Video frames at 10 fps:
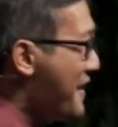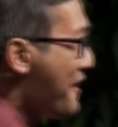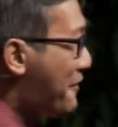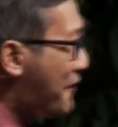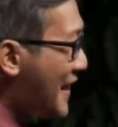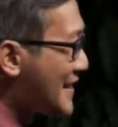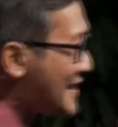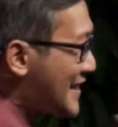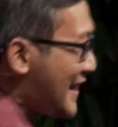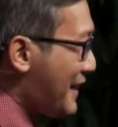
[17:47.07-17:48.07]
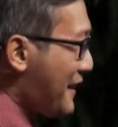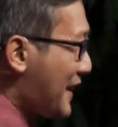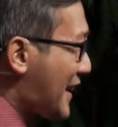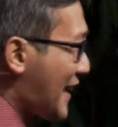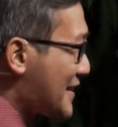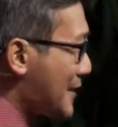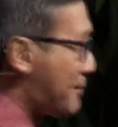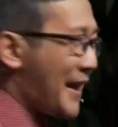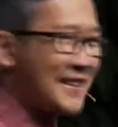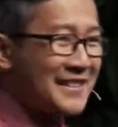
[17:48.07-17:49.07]
Friends, God's
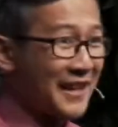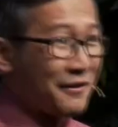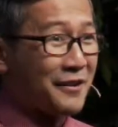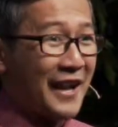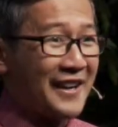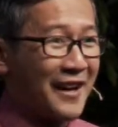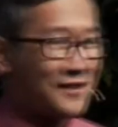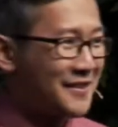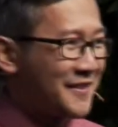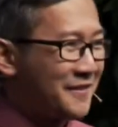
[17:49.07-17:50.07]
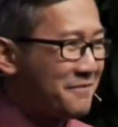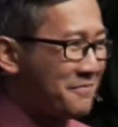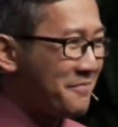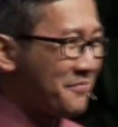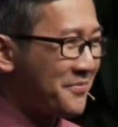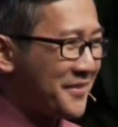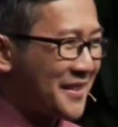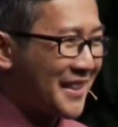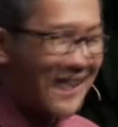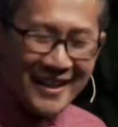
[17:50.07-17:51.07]
supplies never ran out.
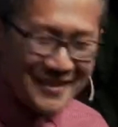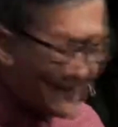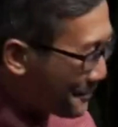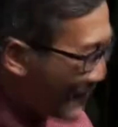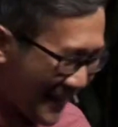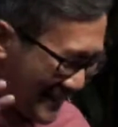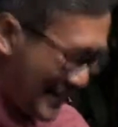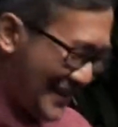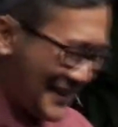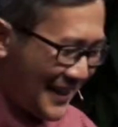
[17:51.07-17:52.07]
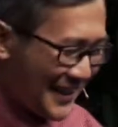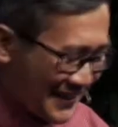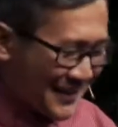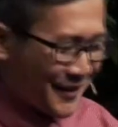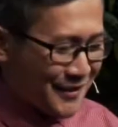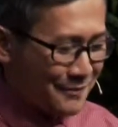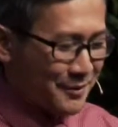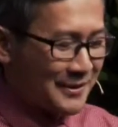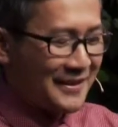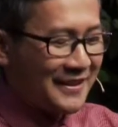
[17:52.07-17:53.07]
God's supplies are
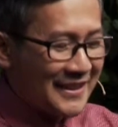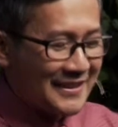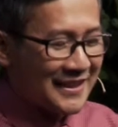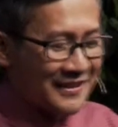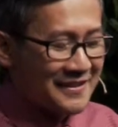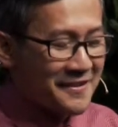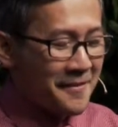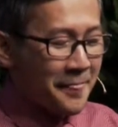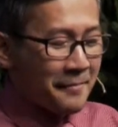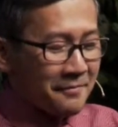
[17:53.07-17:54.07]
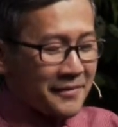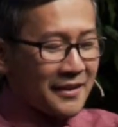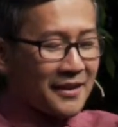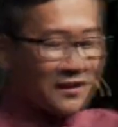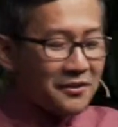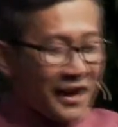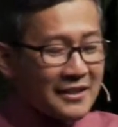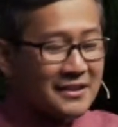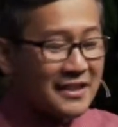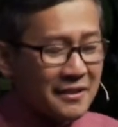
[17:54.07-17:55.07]
inexhaustible. Listen,
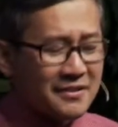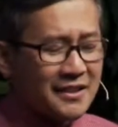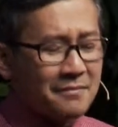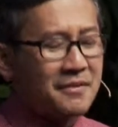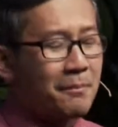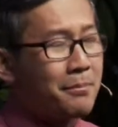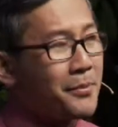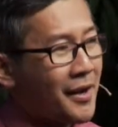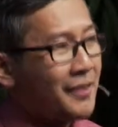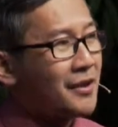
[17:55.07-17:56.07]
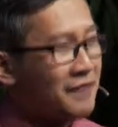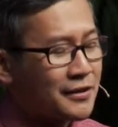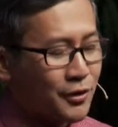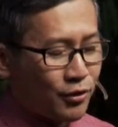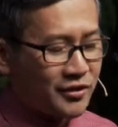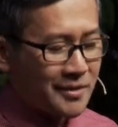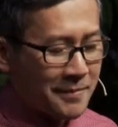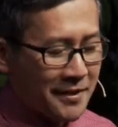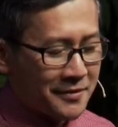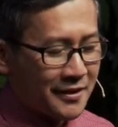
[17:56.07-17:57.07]
Christ gives them the breath of his own
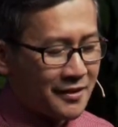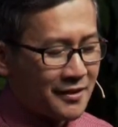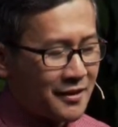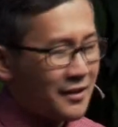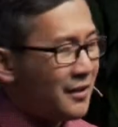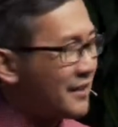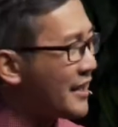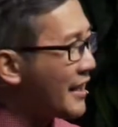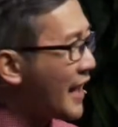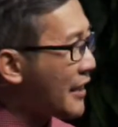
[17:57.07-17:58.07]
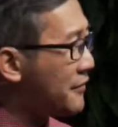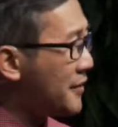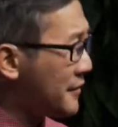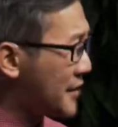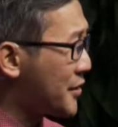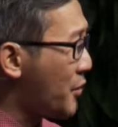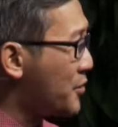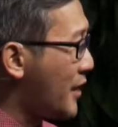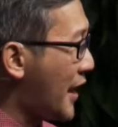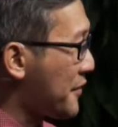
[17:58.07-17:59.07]
spirit, the life of his
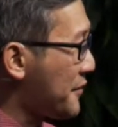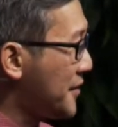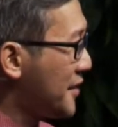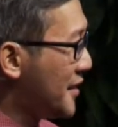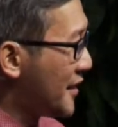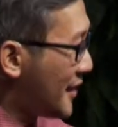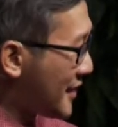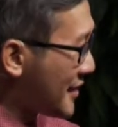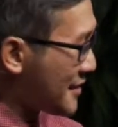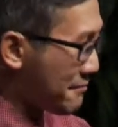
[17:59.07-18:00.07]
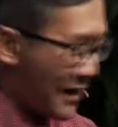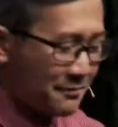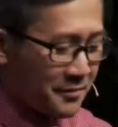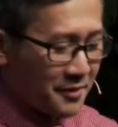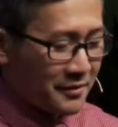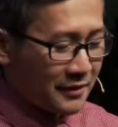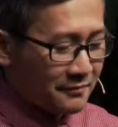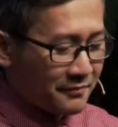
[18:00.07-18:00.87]
own life. And this is mind blowing.